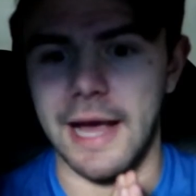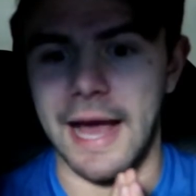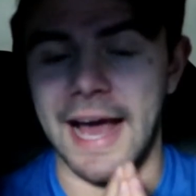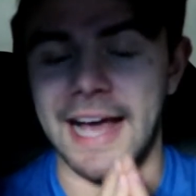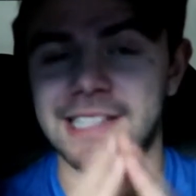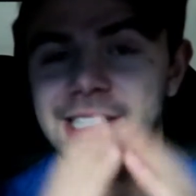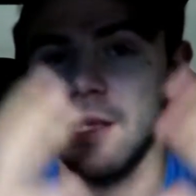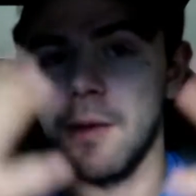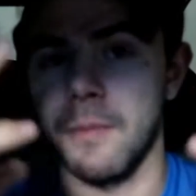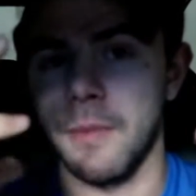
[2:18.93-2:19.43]

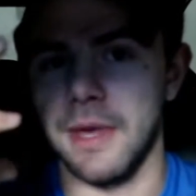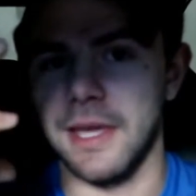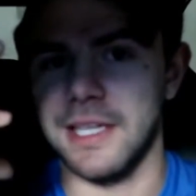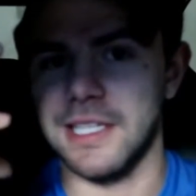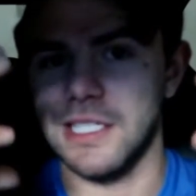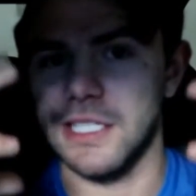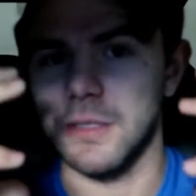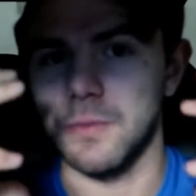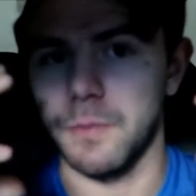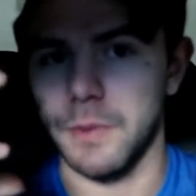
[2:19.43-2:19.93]
as I'm
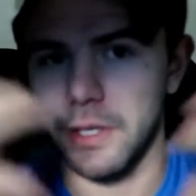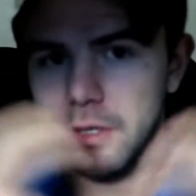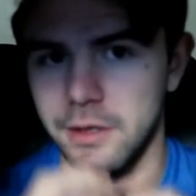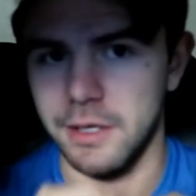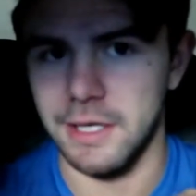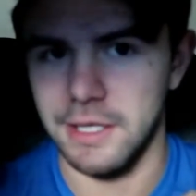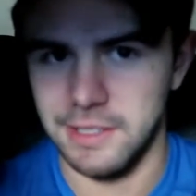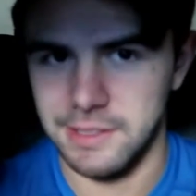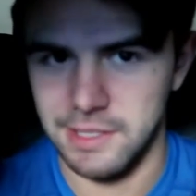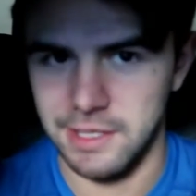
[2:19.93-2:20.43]

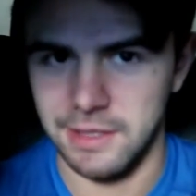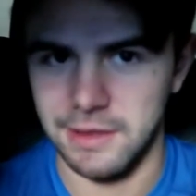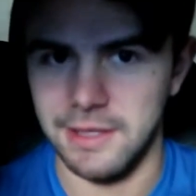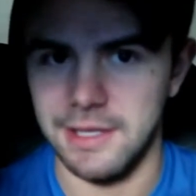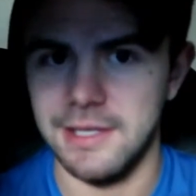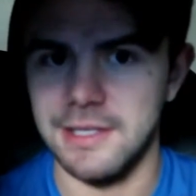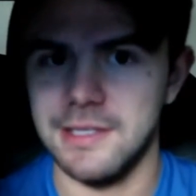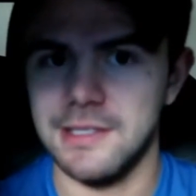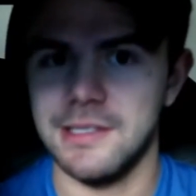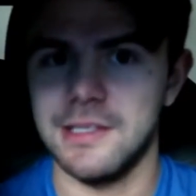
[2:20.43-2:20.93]
experiencing
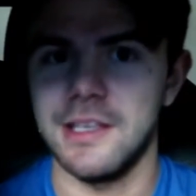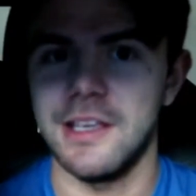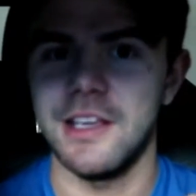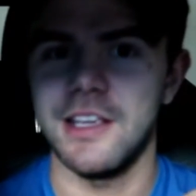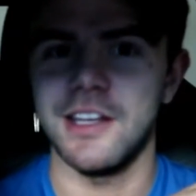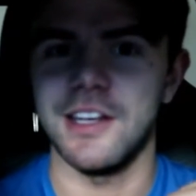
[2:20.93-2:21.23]
this,